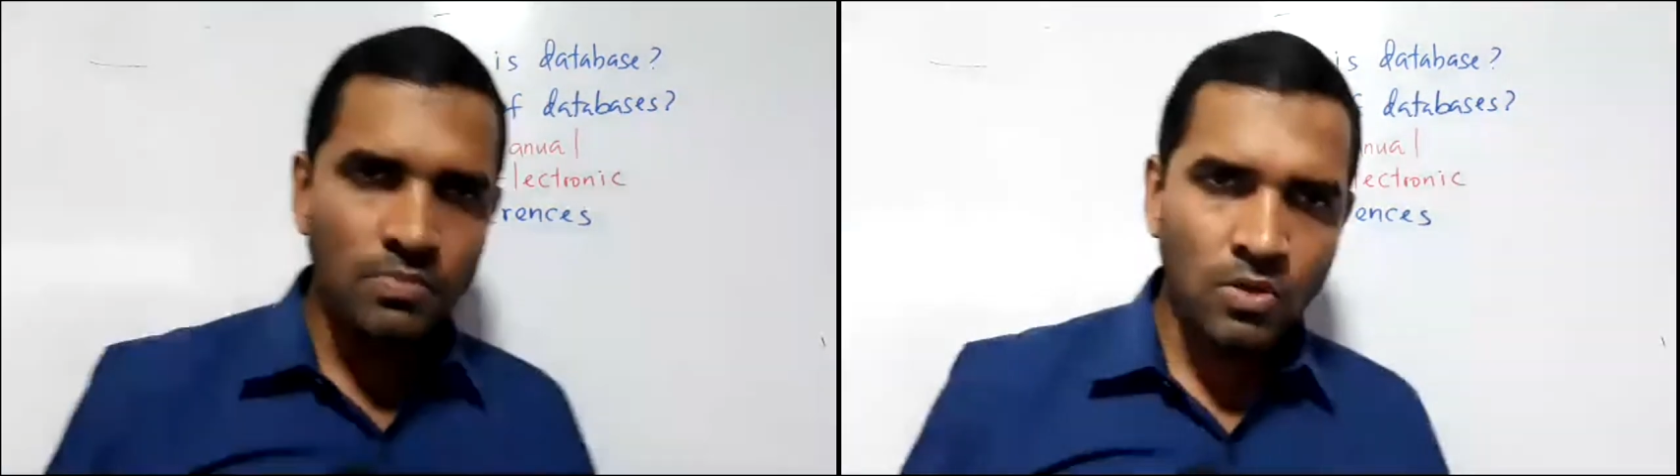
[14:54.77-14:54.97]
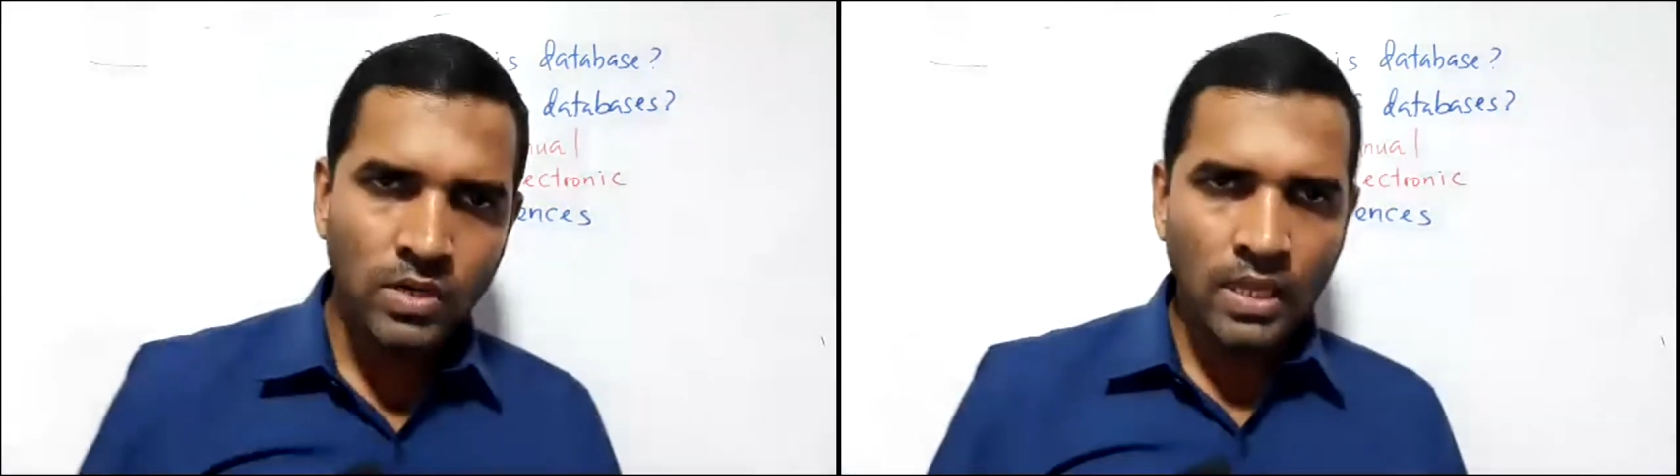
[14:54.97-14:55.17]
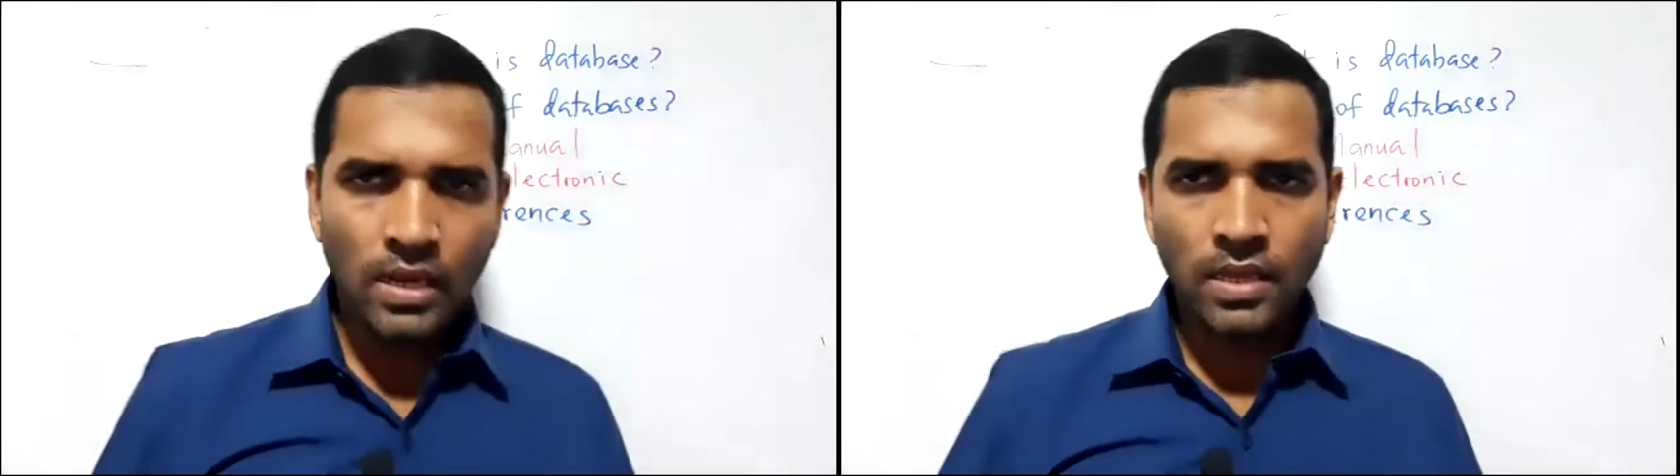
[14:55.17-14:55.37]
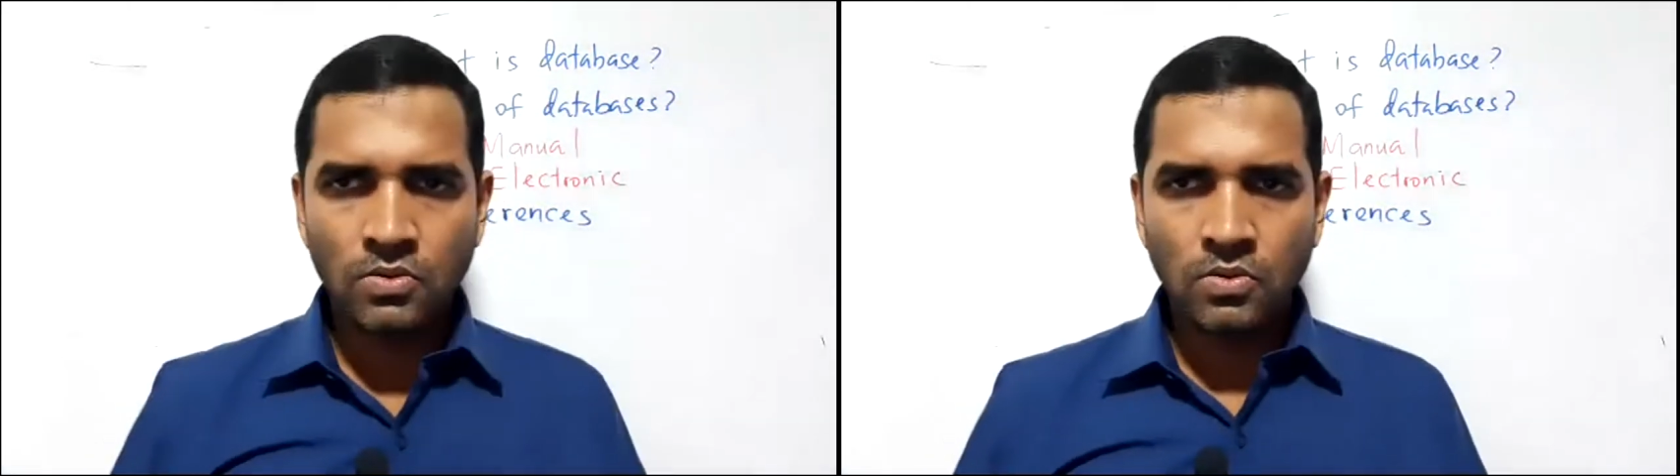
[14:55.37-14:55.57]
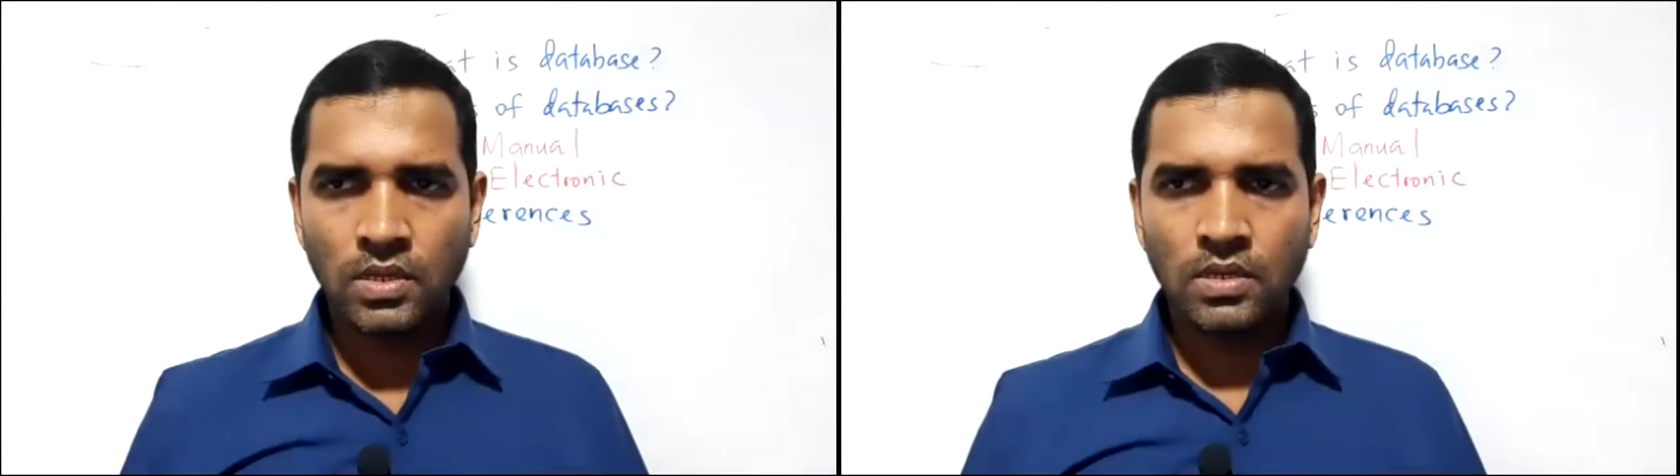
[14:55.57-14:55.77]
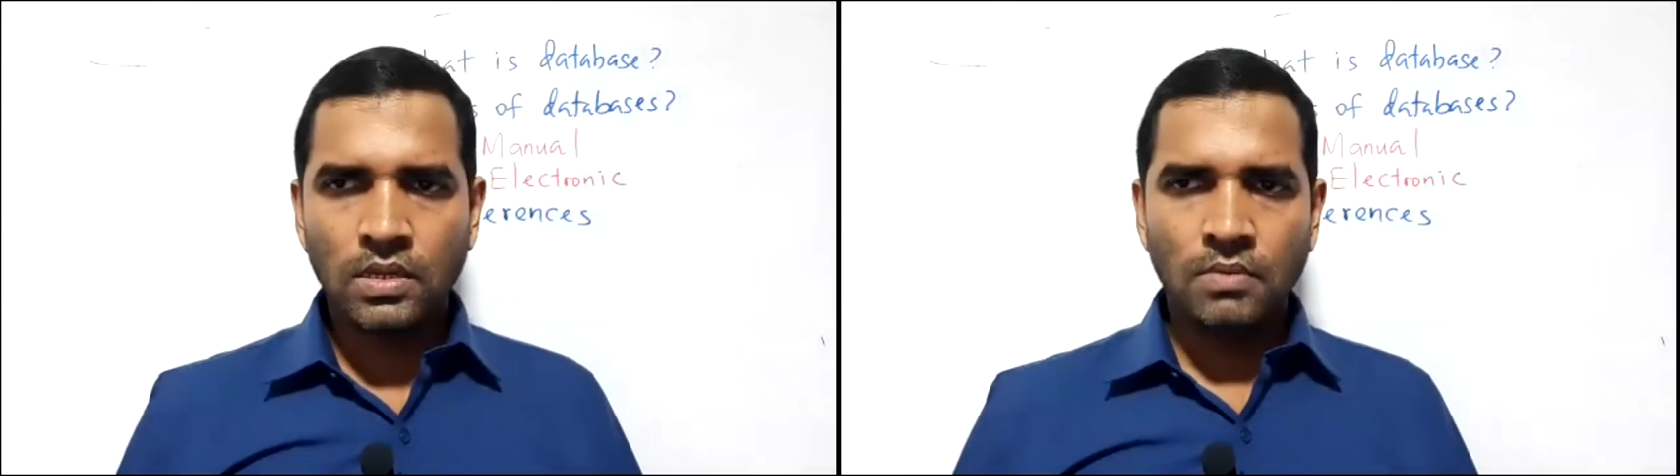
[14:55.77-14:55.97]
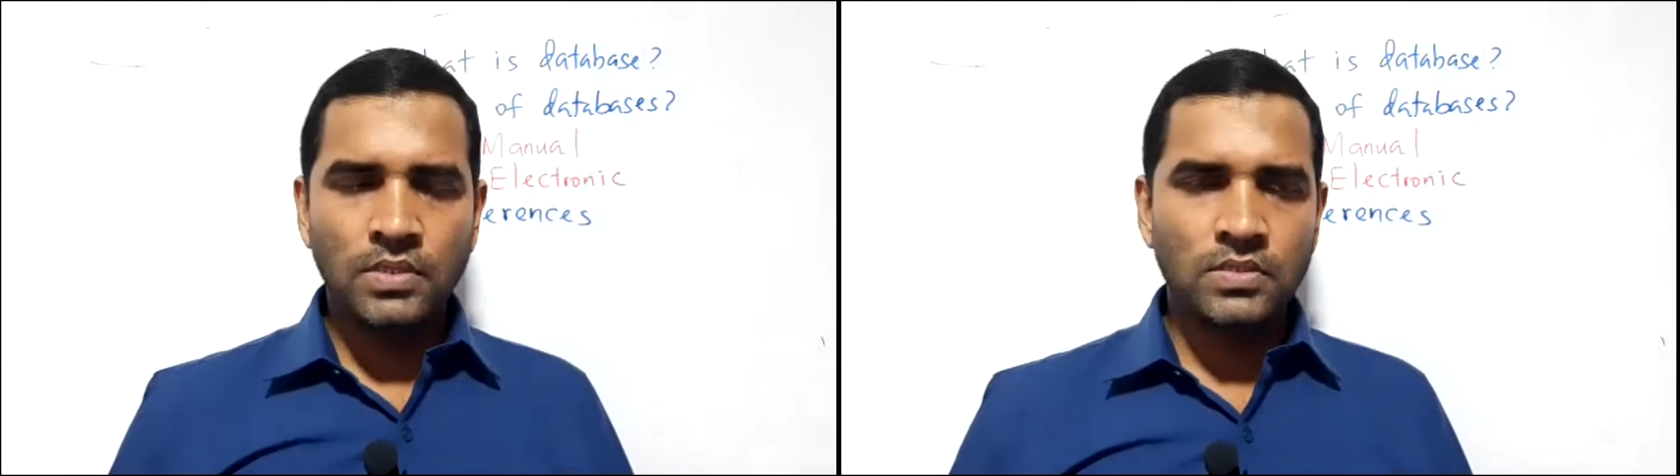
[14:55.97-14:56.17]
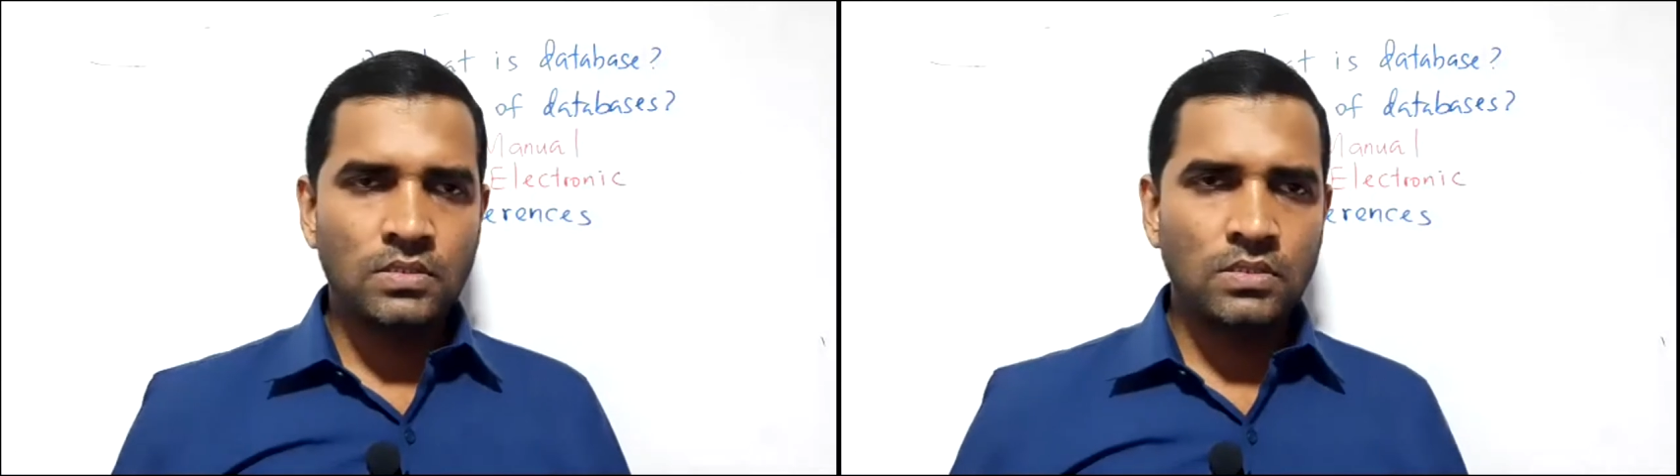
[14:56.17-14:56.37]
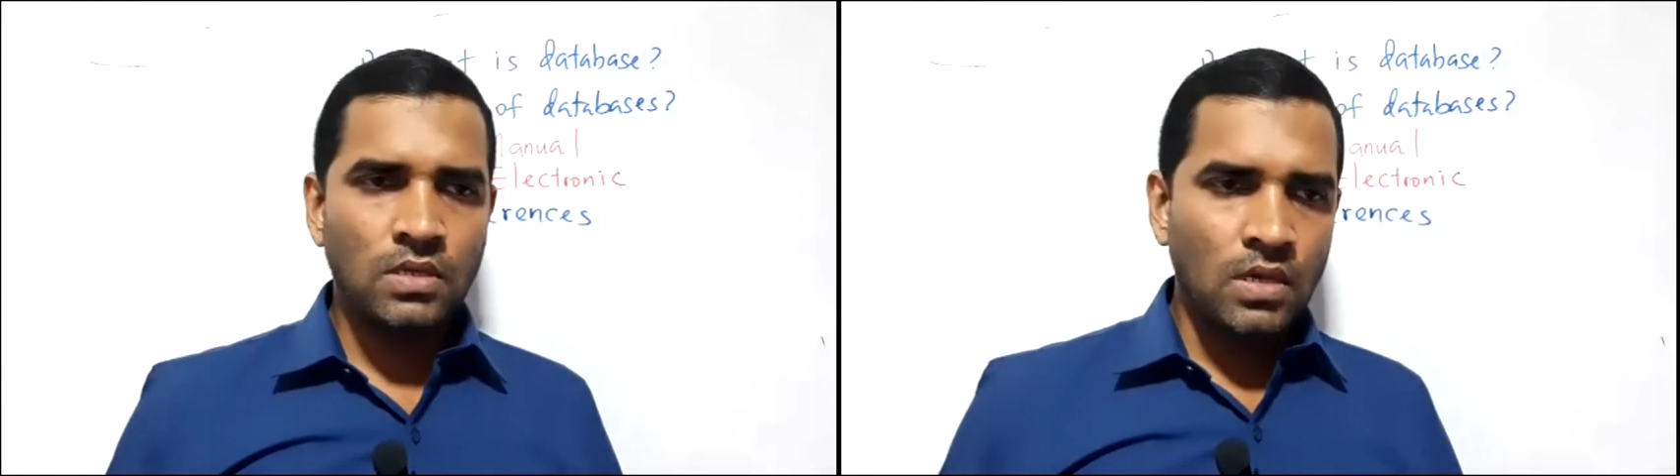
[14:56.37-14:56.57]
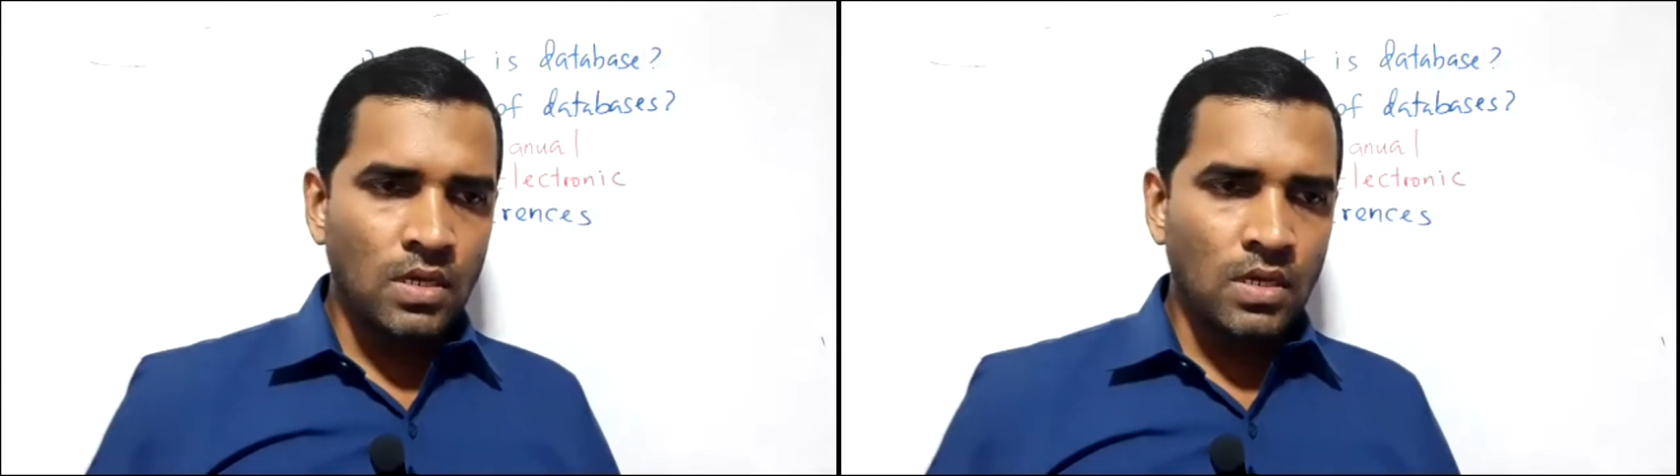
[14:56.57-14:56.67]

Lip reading: about electronic databases.